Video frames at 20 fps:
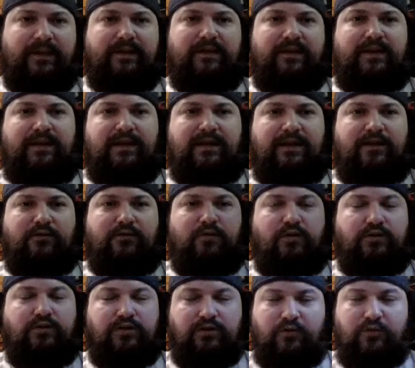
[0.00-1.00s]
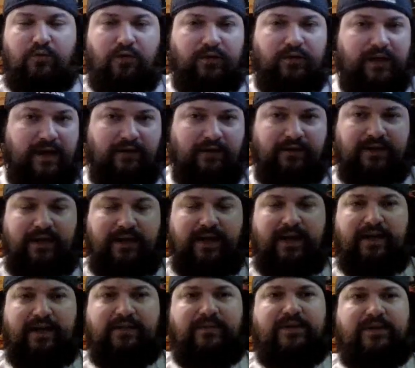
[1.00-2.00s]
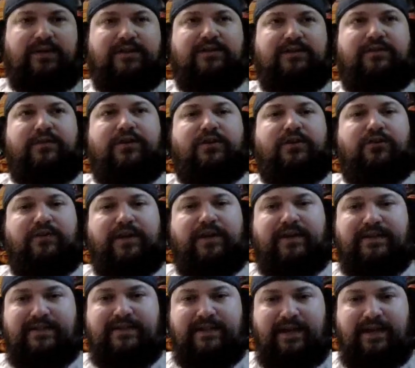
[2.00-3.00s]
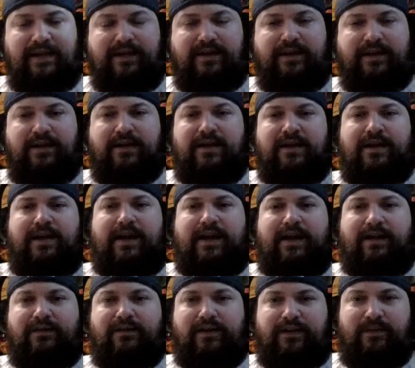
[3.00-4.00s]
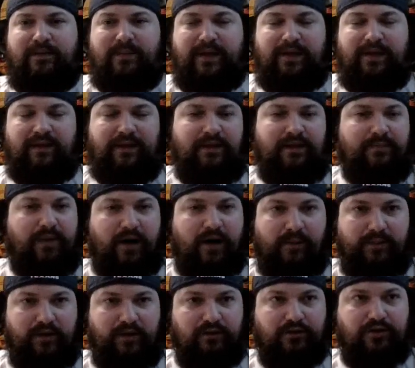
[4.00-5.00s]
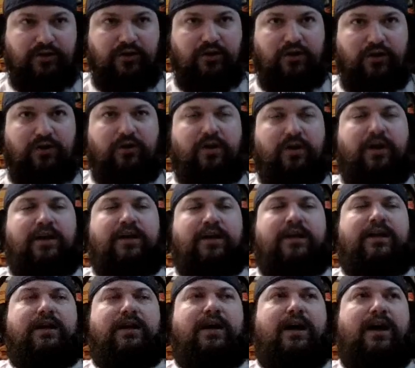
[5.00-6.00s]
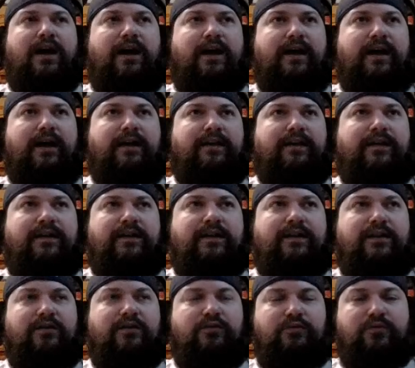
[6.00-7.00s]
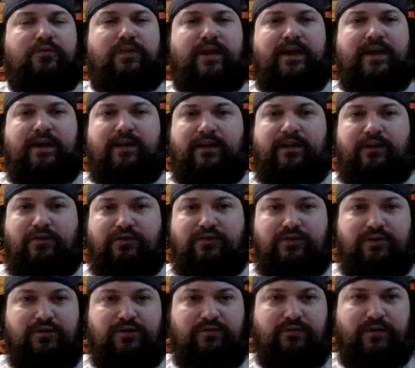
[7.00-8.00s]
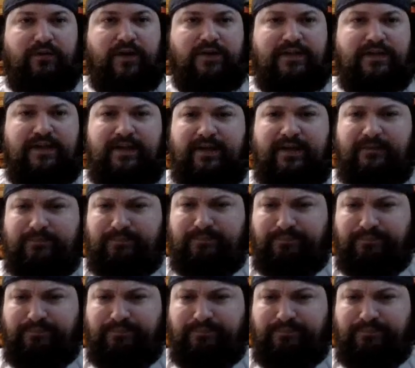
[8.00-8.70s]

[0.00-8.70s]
the quote unquote outcast because of her green skin, and Glinda being the popular girl. And the new thing, they go to the university,